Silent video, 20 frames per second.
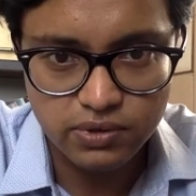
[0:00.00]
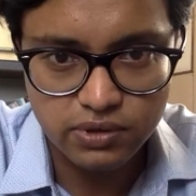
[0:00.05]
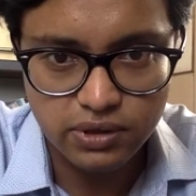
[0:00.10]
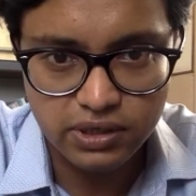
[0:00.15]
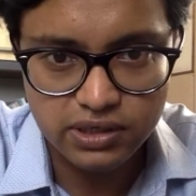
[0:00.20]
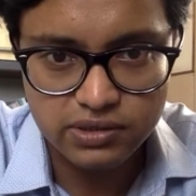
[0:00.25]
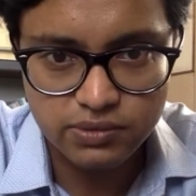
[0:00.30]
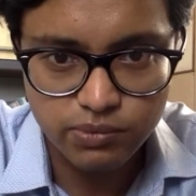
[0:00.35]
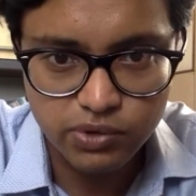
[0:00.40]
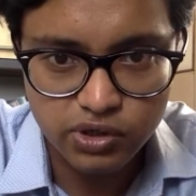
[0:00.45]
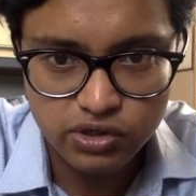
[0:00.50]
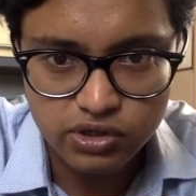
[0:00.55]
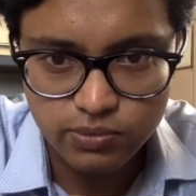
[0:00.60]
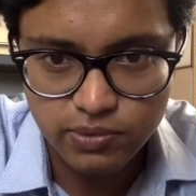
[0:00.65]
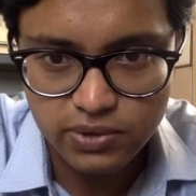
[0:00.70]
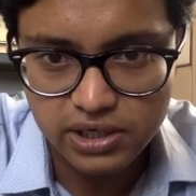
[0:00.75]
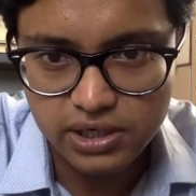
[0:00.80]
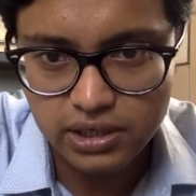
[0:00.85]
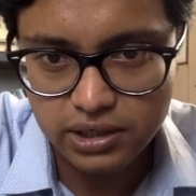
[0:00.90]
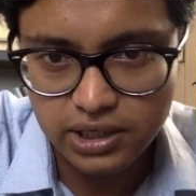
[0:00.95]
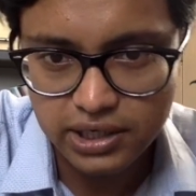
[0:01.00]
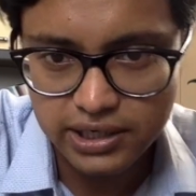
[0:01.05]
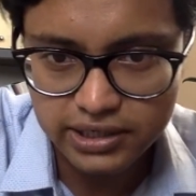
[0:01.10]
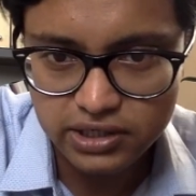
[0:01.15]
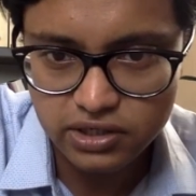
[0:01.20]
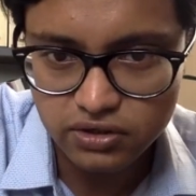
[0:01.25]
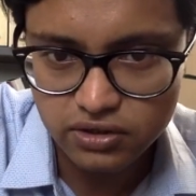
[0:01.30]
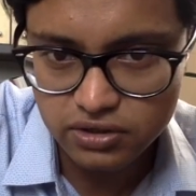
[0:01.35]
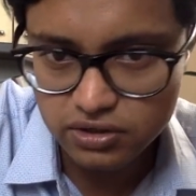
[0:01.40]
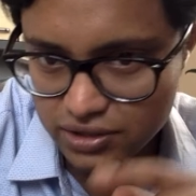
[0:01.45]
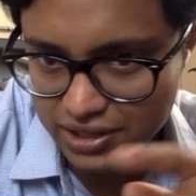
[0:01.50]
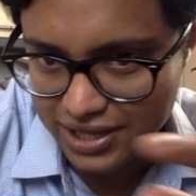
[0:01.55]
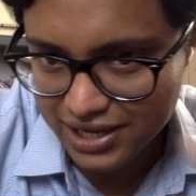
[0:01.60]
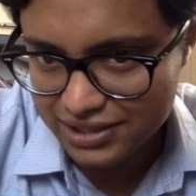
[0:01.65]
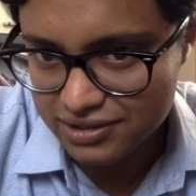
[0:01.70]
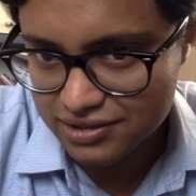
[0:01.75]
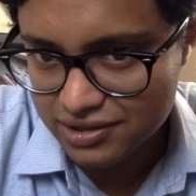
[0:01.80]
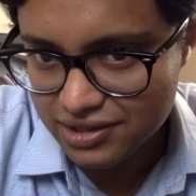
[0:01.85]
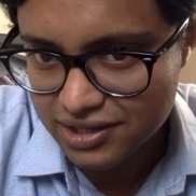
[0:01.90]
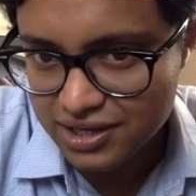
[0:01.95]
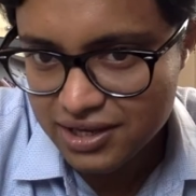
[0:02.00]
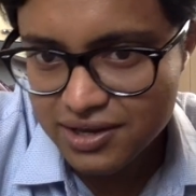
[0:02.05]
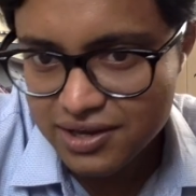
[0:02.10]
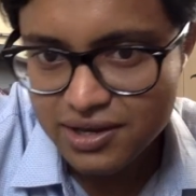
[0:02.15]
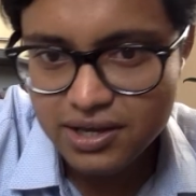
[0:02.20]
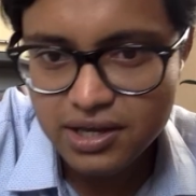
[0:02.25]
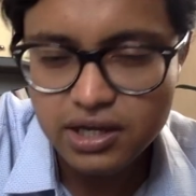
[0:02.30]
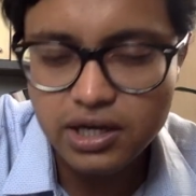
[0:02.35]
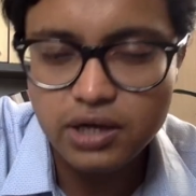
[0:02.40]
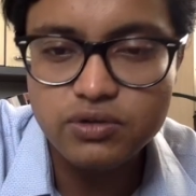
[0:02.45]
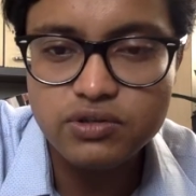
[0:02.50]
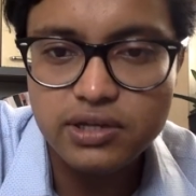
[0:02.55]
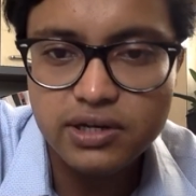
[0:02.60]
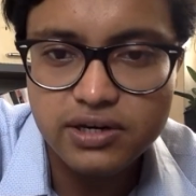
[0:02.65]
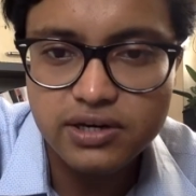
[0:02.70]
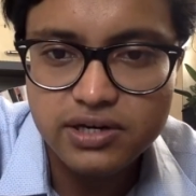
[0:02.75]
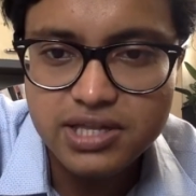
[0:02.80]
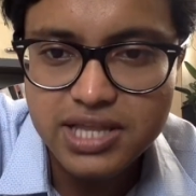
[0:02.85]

as a municipal collector. So that's the councillor.